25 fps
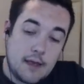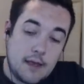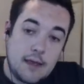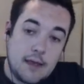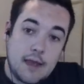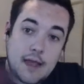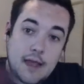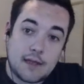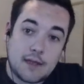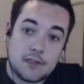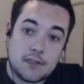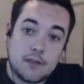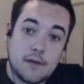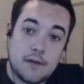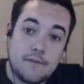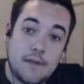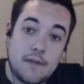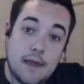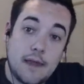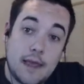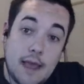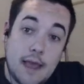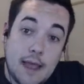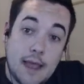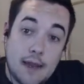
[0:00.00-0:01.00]
Next, you have
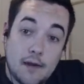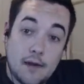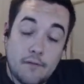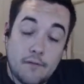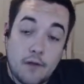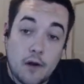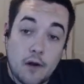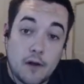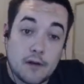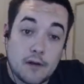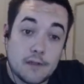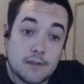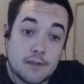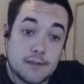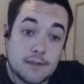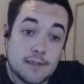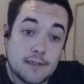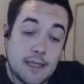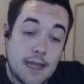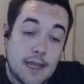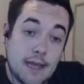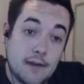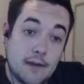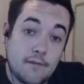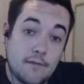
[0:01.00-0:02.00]
the Eight of Hearts.
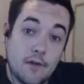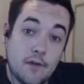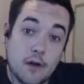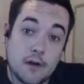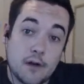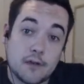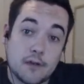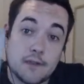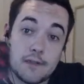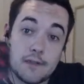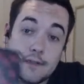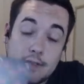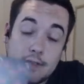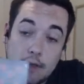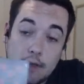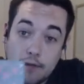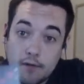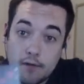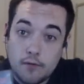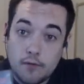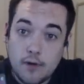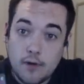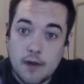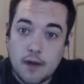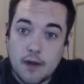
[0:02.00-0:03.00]
Eight of Hearts is
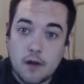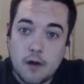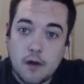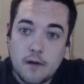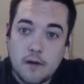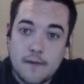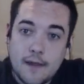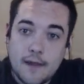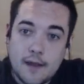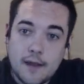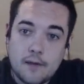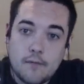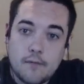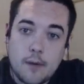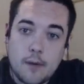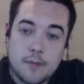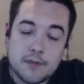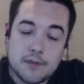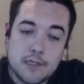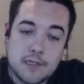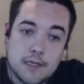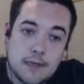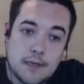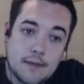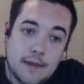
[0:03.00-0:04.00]
another great card that can
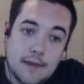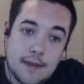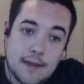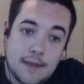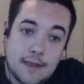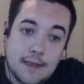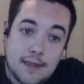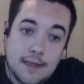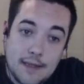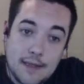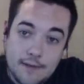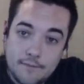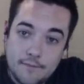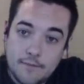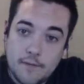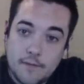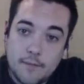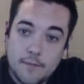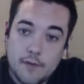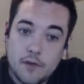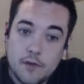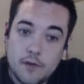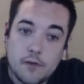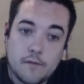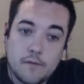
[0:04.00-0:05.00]
represent like a gift
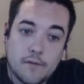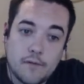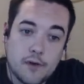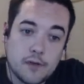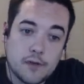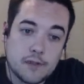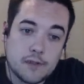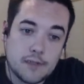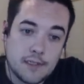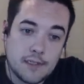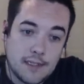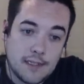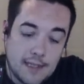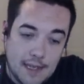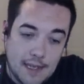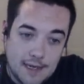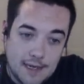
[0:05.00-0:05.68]
from the universe and